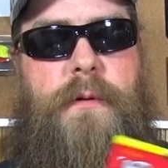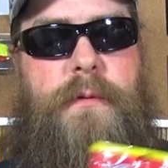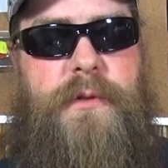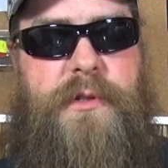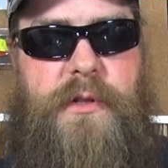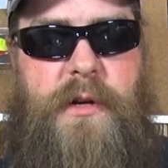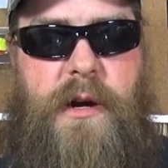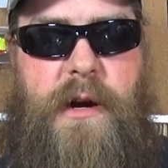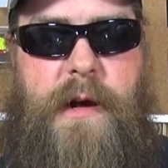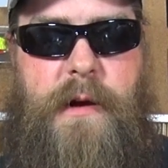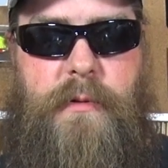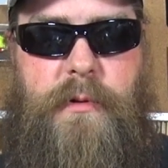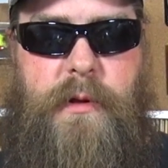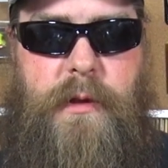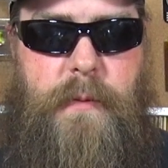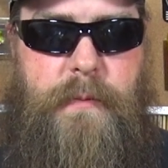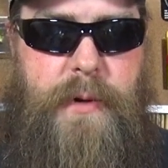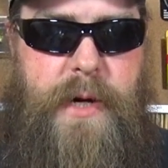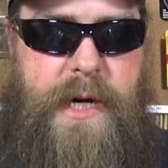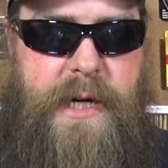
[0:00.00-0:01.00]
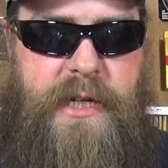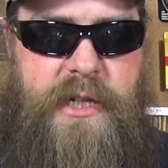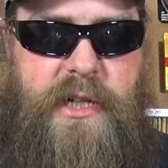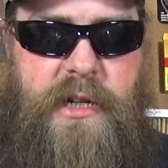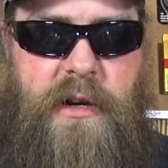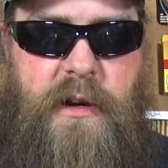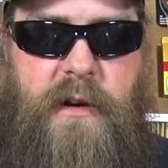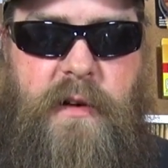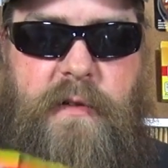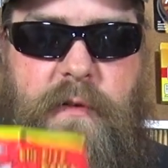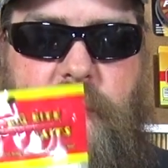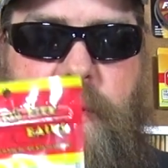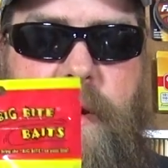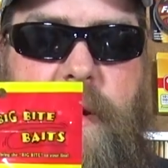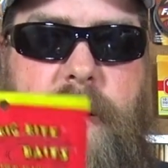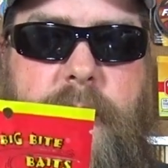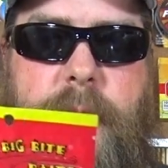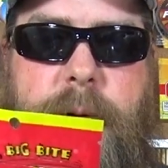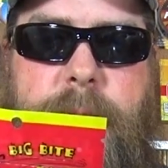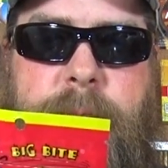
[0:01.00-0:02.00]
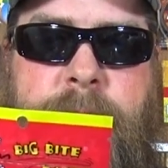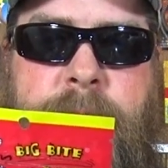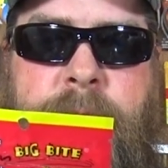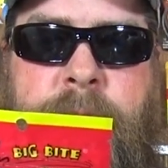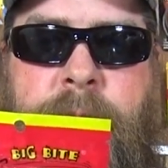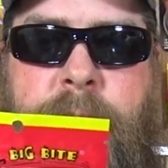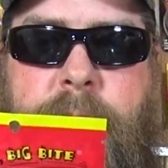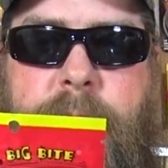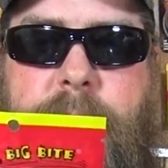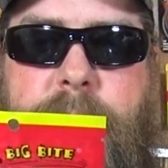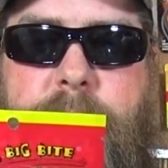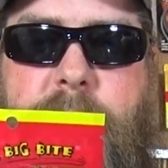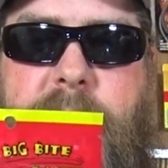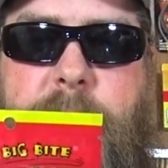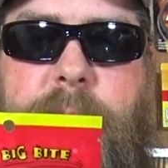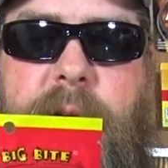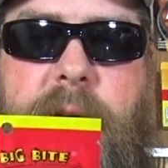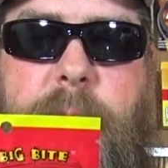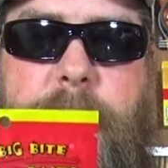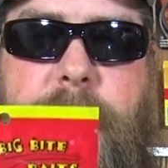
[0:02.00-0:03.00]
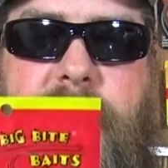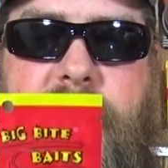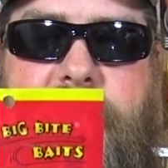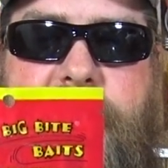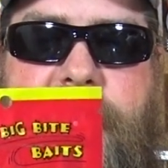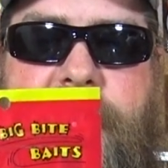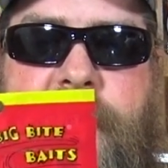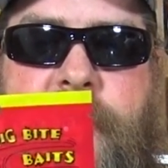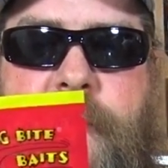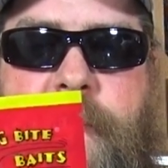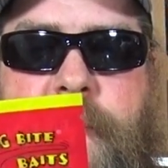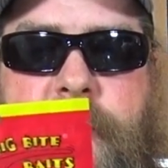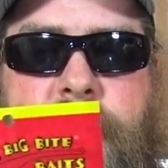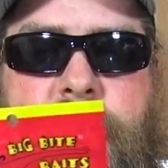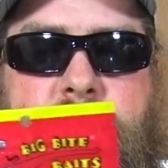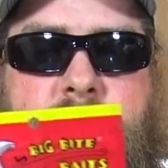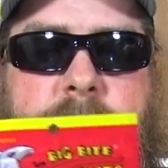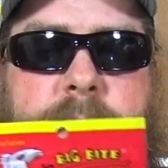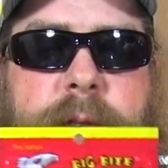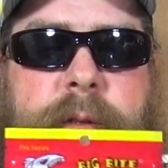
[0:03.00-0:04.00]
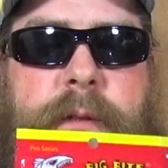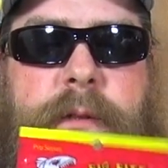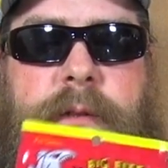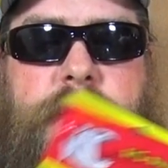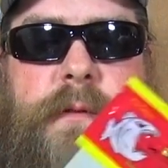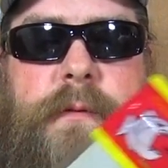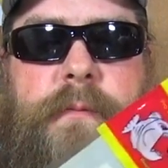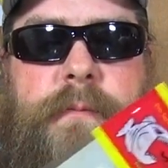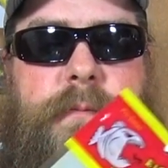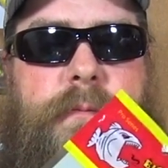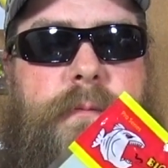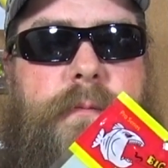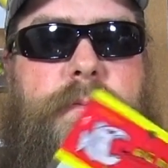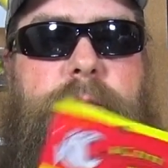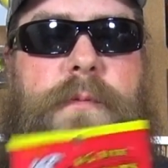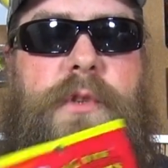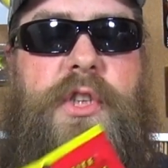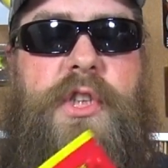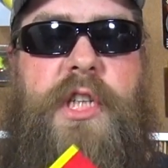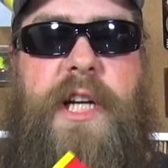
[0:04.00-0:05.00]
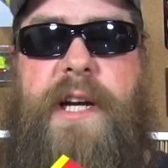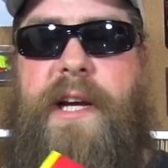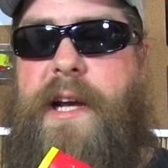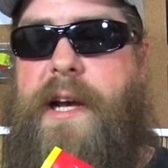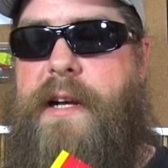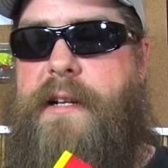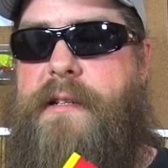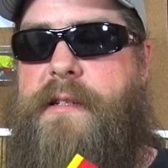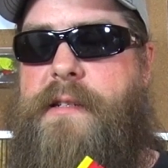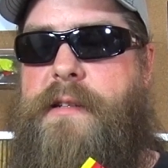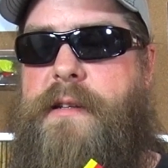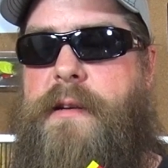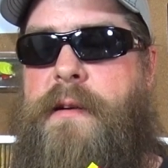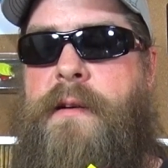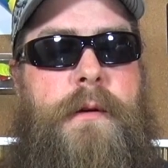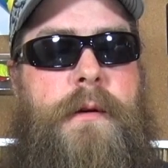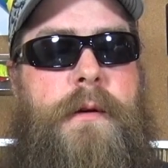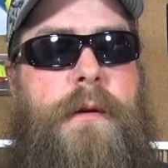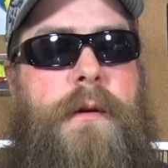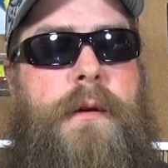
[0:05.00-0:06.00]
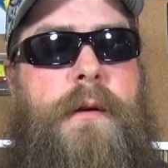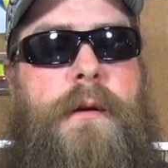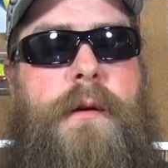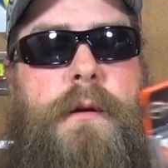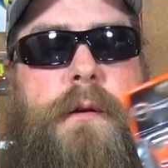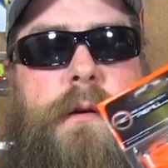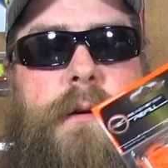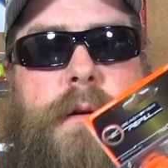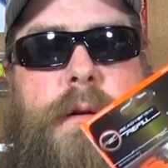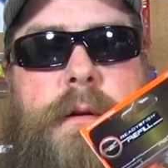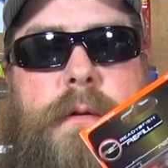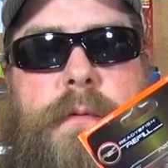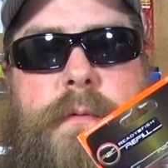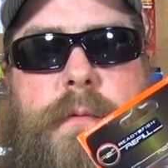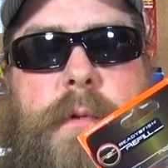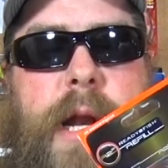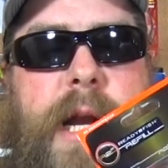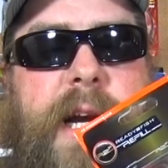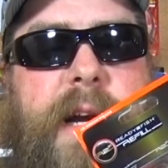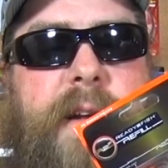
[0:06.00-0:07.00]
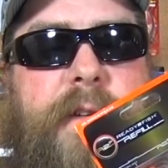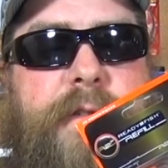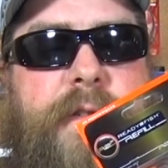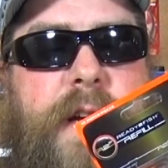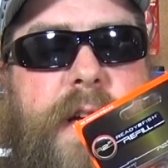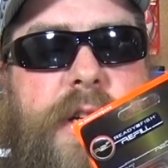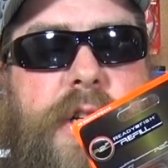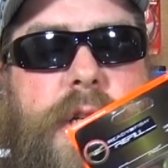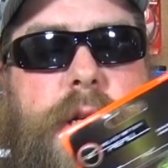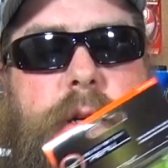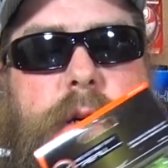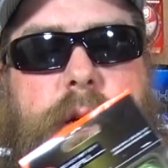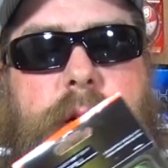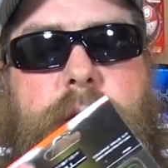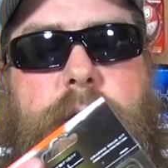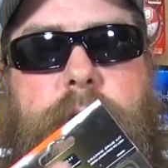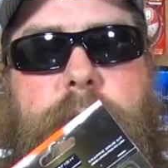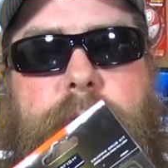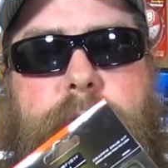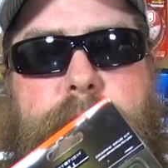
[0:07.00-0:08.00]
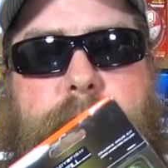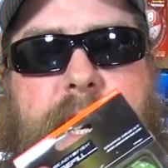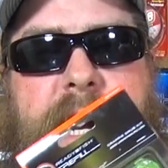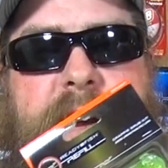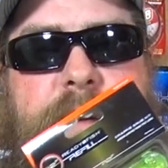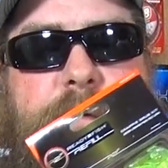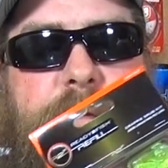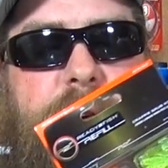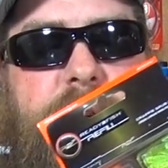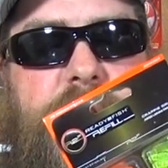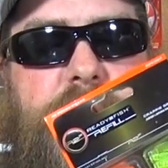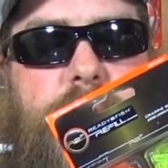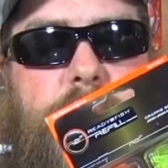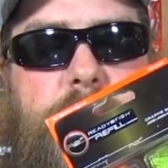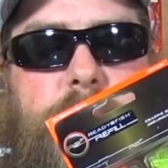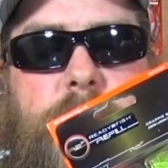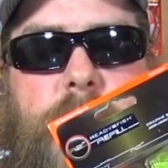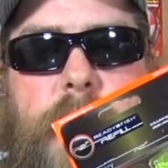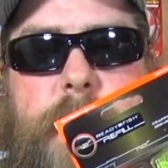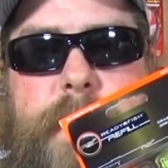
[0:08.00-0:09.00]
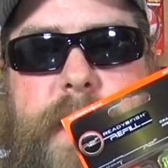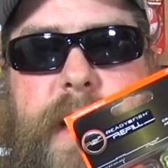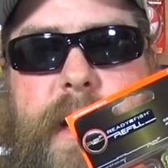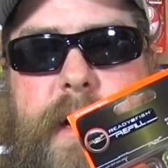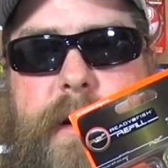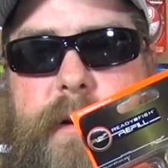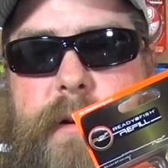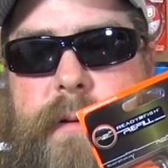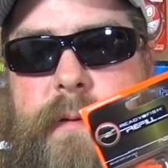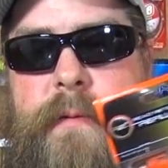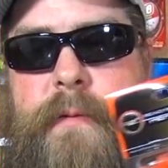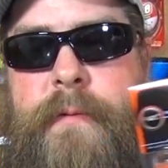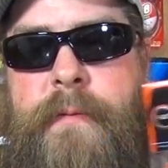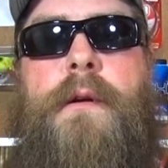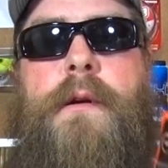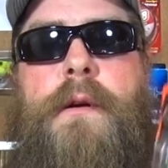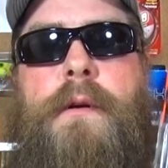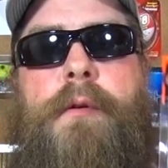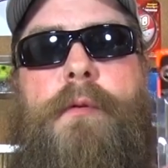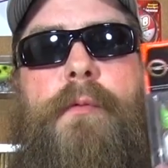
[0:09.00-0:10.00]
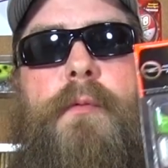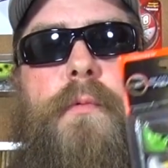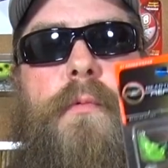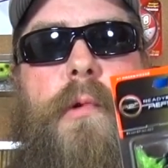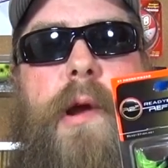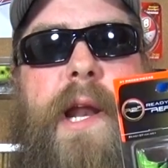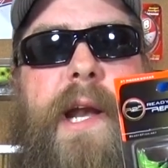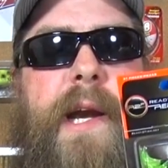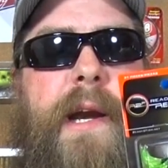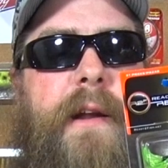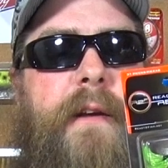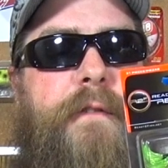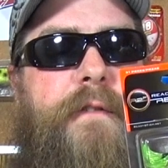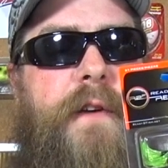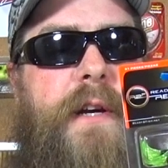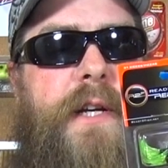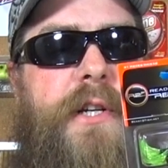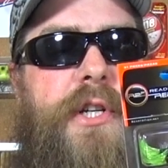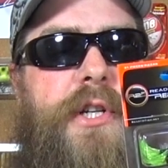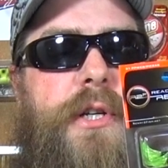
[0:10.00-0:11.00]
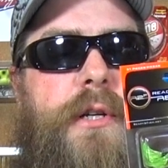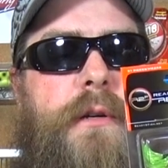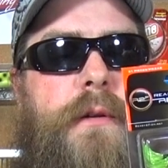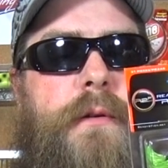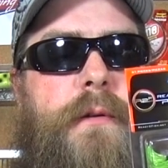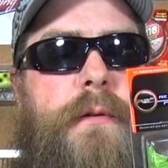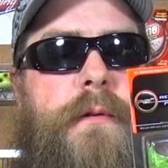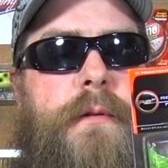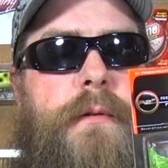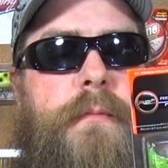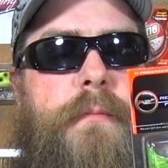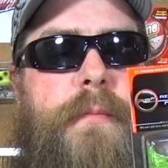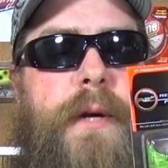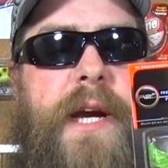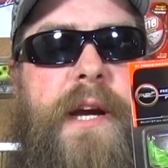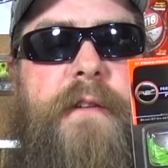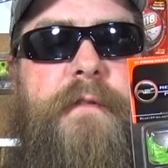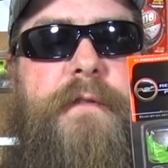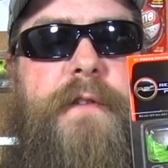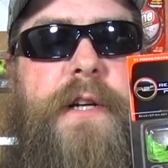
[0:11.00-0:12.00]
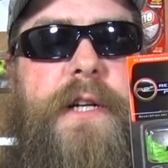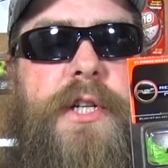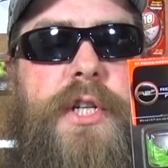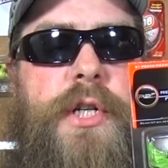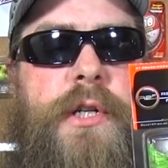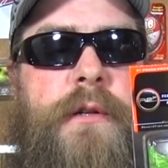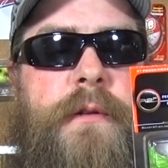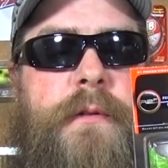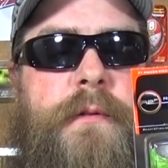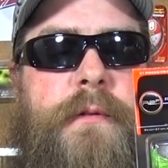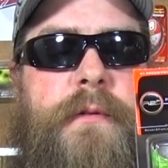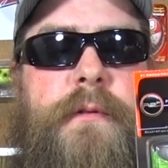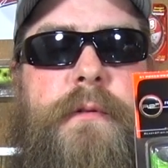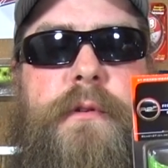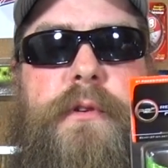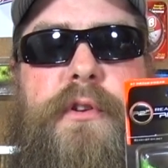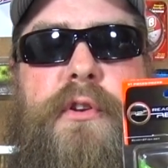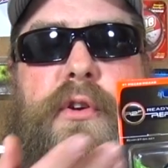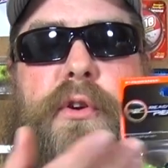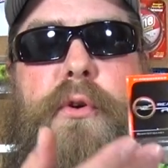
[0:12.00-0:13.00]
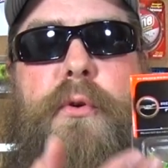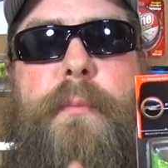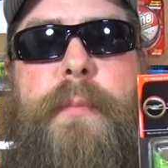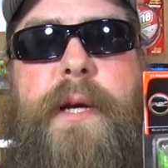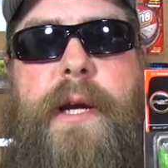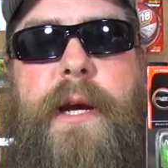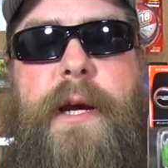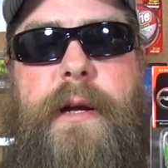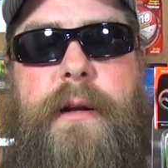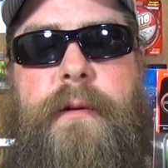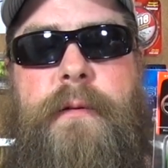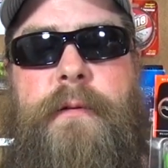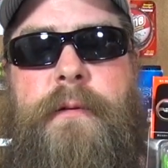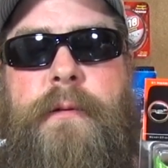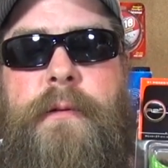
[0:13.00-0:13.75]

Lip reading: We'll start out with a package of Big Bite baits, jig heads, ready to fish panfish grub kit, ready-to-fish panfish tube kit.